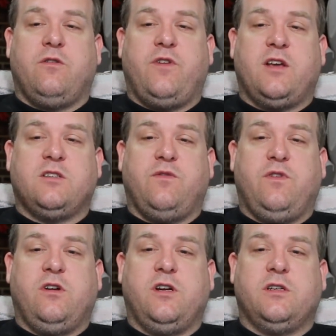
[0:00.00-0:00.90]
Fast and
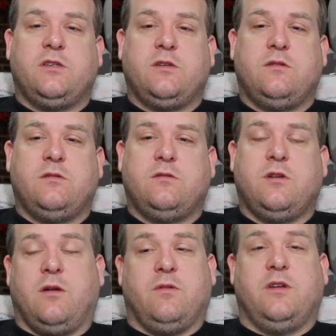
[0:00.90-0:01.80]
the Furious.
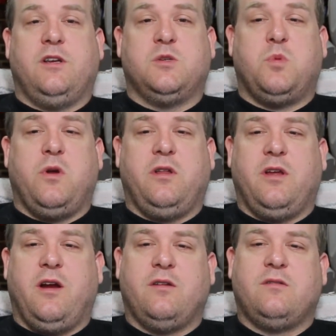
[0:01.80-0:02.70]
Not really
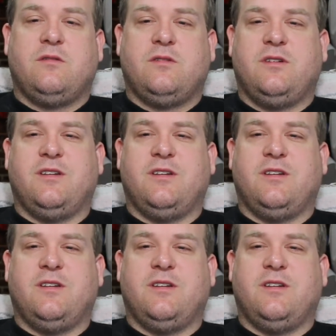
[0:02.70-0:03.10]
disappointed there.